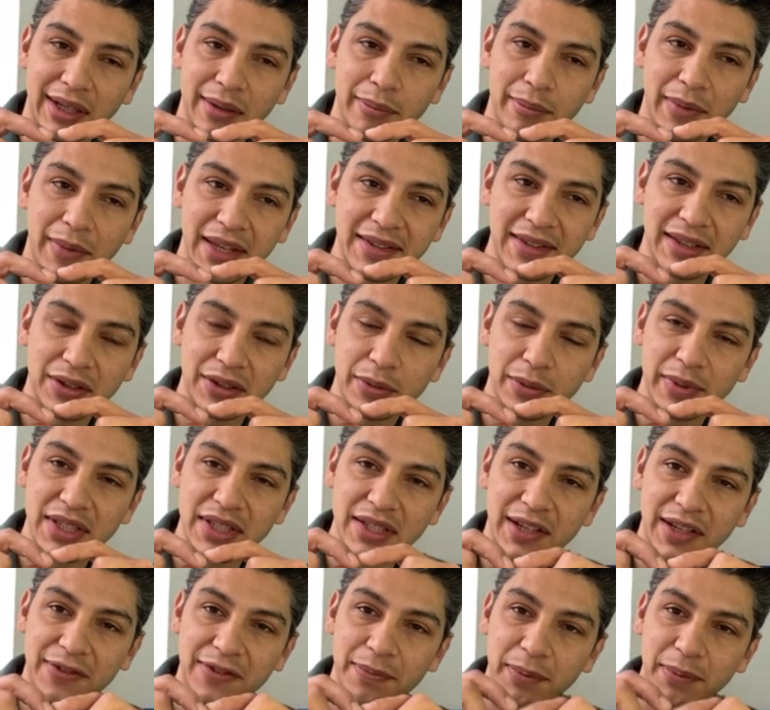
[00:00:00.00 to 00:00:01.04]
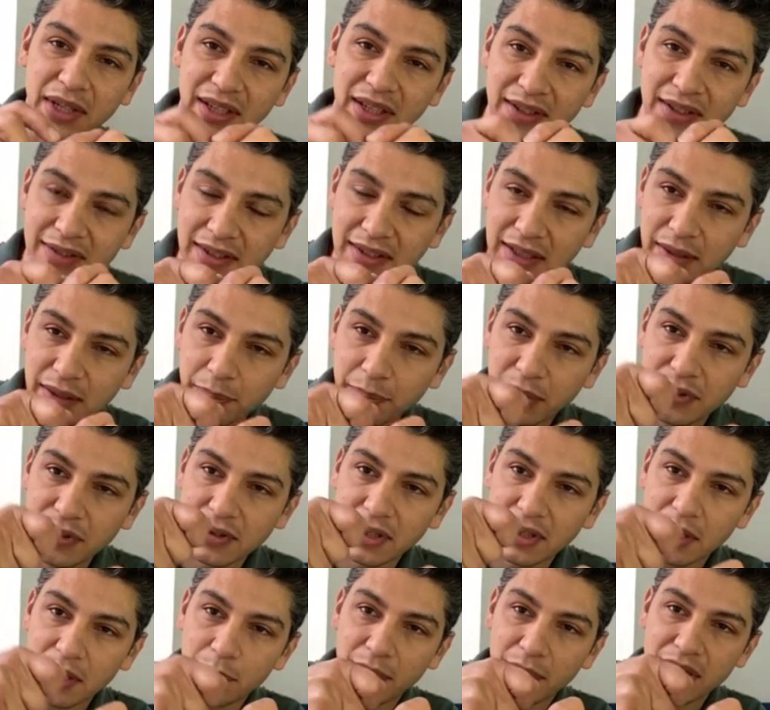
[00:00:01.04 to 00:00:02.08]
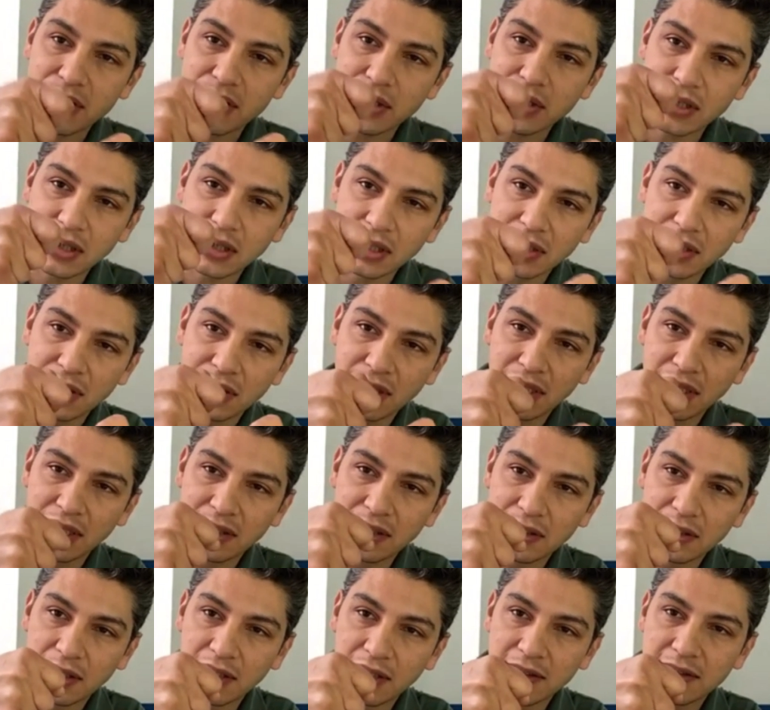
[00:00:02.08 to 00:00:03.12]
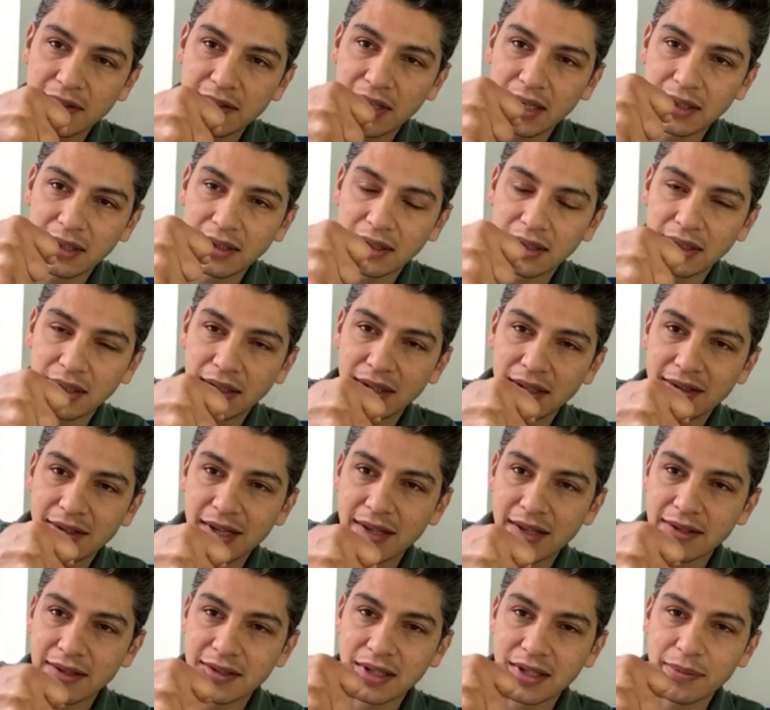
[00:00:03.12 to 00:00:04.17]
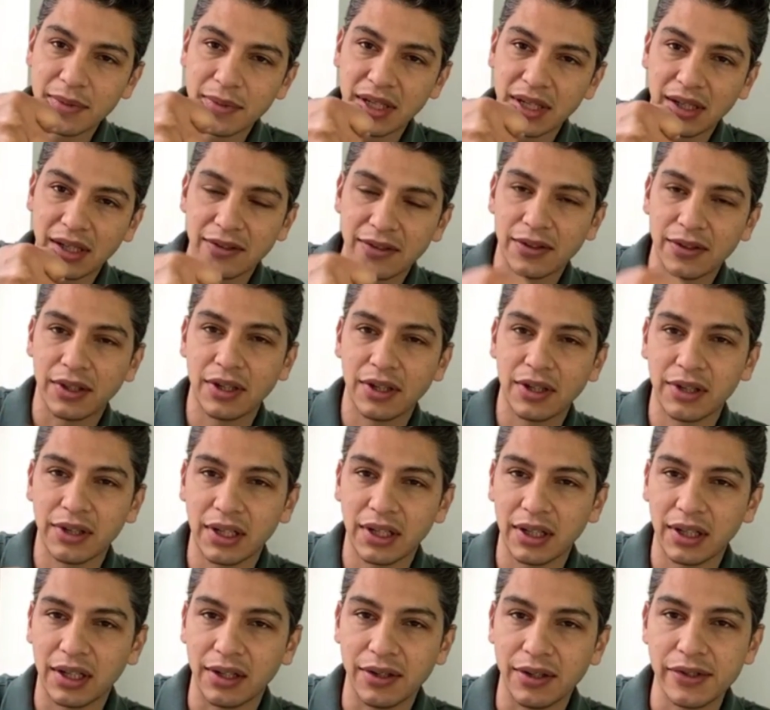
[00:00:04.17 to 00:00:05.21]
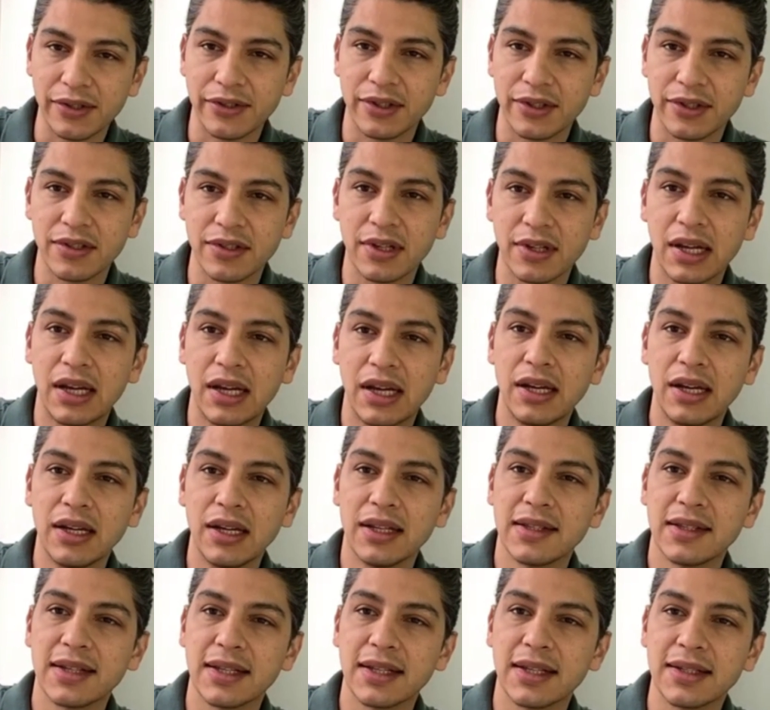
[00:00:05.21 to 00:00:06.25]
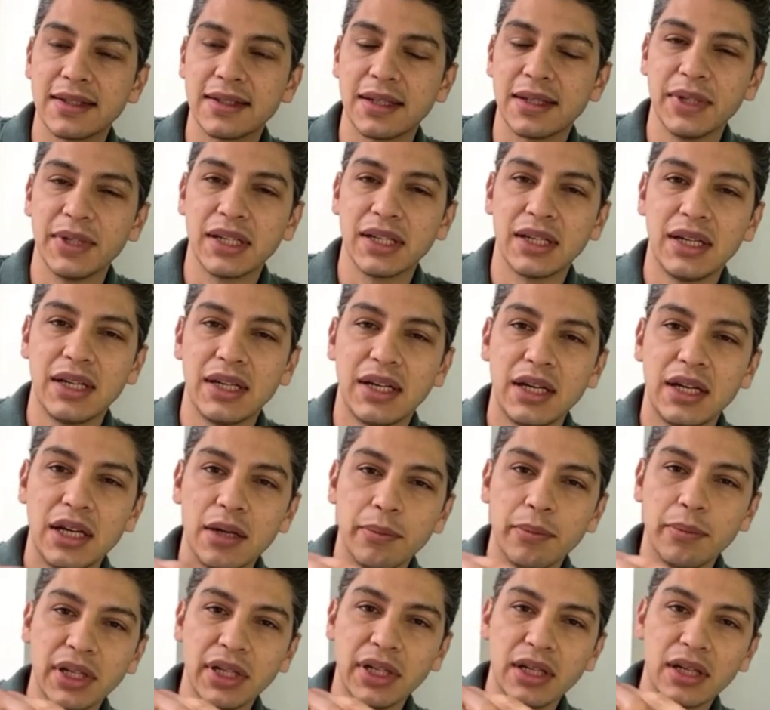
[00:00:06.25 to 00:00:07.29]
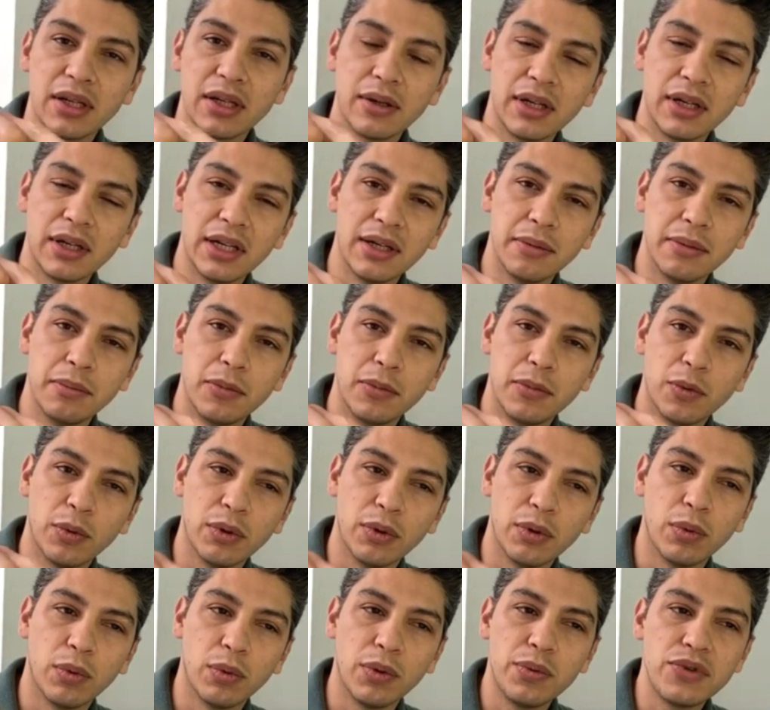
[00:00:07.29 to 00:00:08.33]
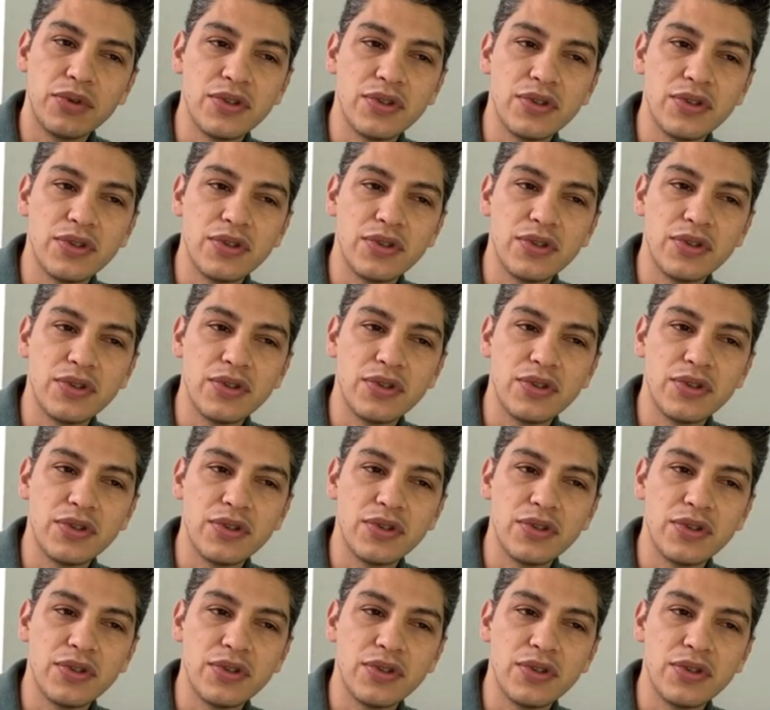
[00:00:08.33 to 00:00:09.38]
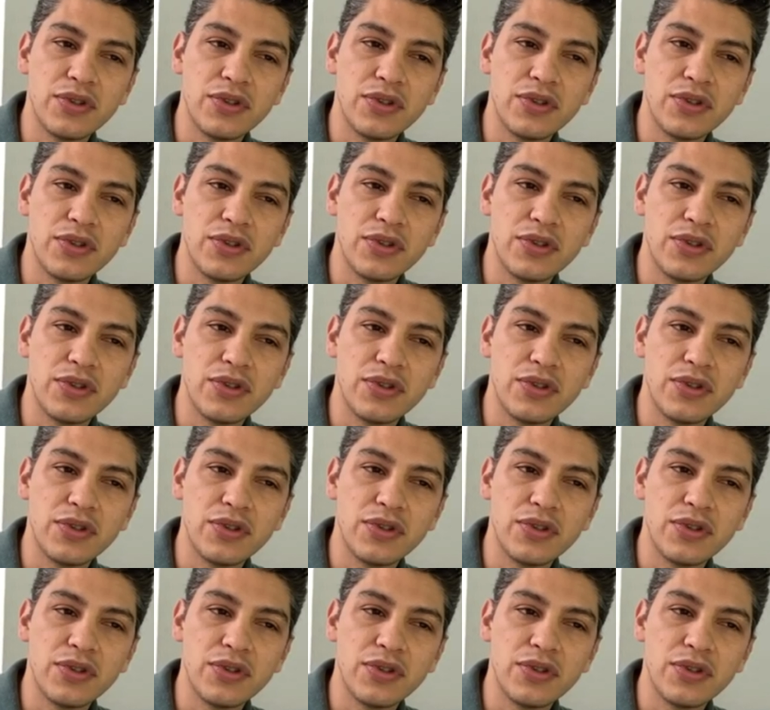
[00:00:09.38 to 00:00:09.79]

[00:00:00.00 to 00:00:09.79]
makes it a little bit tough because it puts a lot of pressure inside the stomach, and so it can create a lot of ulcers inside the stomach. But what would you say just for skin